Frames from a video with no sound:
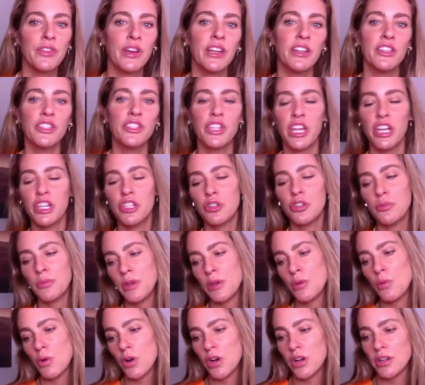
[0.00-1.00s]
change will
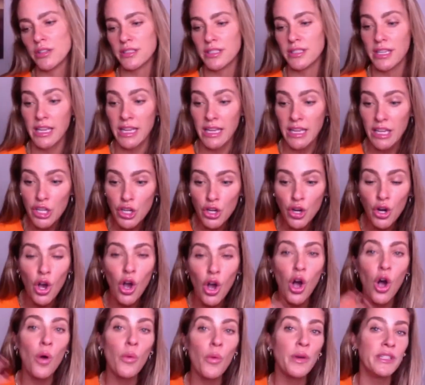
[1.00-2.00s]
be worse. You're
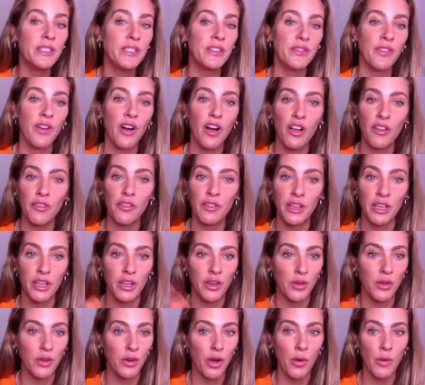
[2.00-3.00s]
always evolving
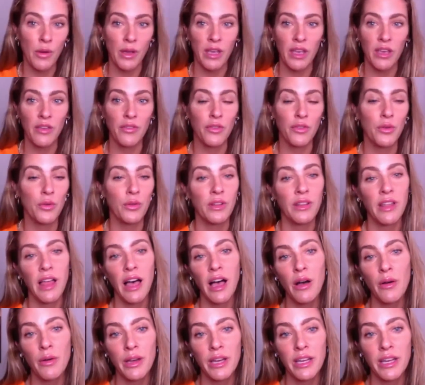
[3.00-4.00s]
and growing if you
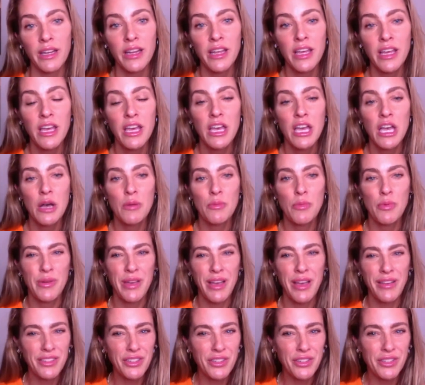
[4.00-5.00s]
allow it. We
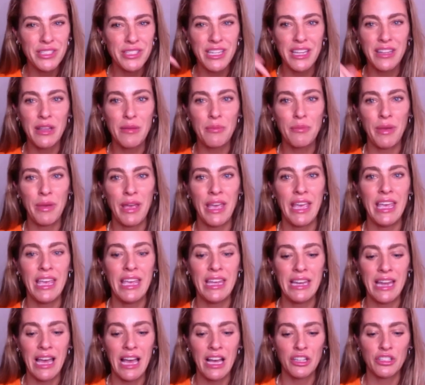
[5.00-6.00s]
have to understand that
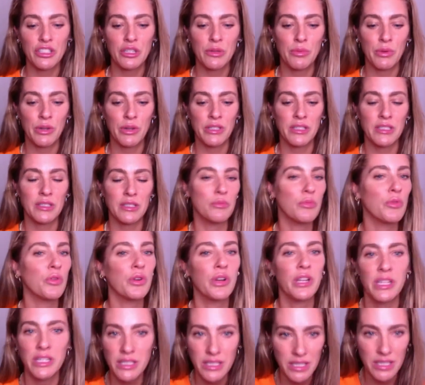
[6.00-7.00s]
pain actually brings us more
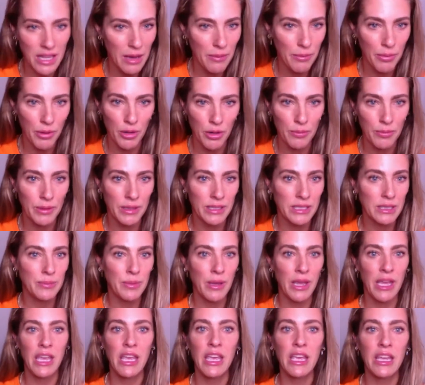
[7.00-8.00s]
into that purpose.
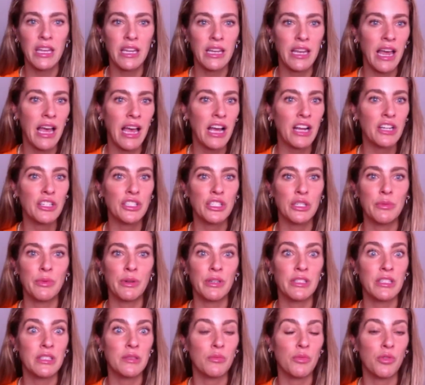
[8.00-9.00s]
Pain actually
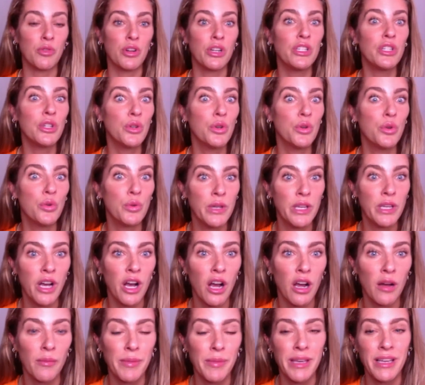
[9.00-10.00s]
brings us more into who we
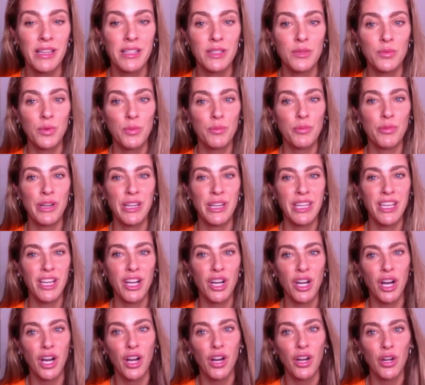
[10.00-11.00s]
are, because we're breaking
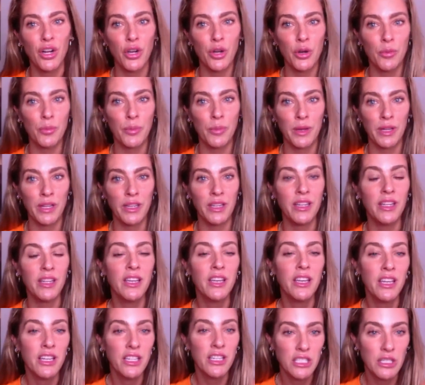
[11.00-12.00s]
our heart open
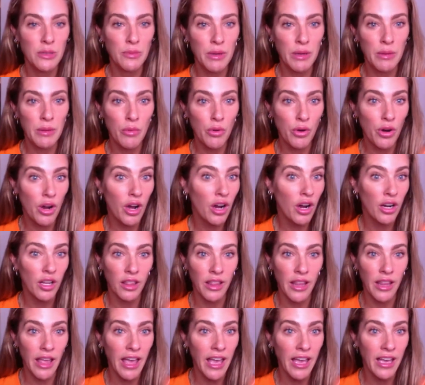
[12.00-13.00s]
to be more
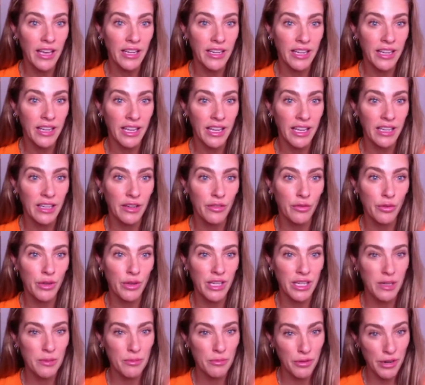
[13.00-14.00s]
heart-led. And if we
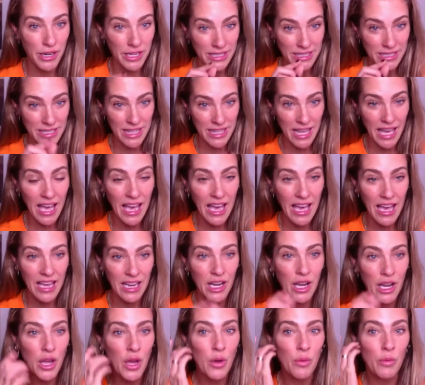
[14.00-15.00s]
can embrace that,
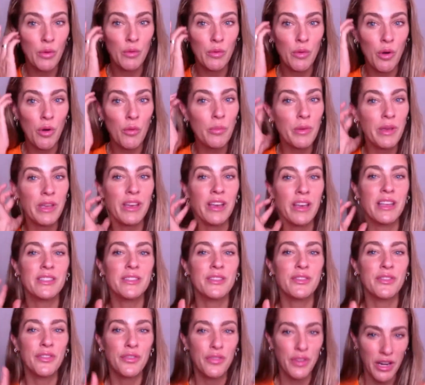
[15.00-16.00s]
we won't be as
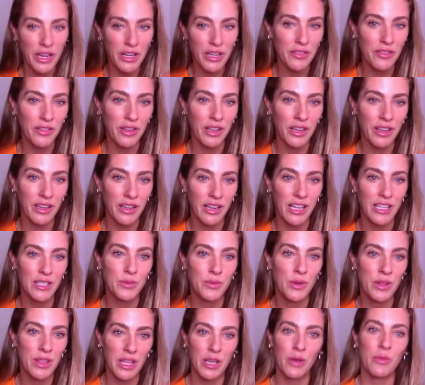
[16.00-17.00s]
afraid of it as
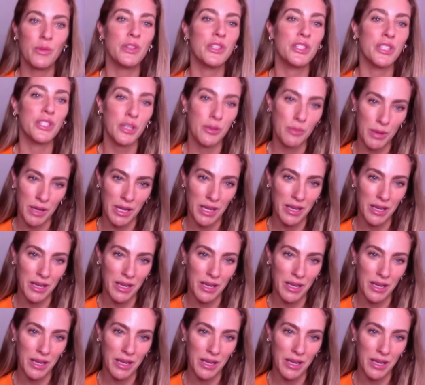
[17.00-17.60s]
we think we should be.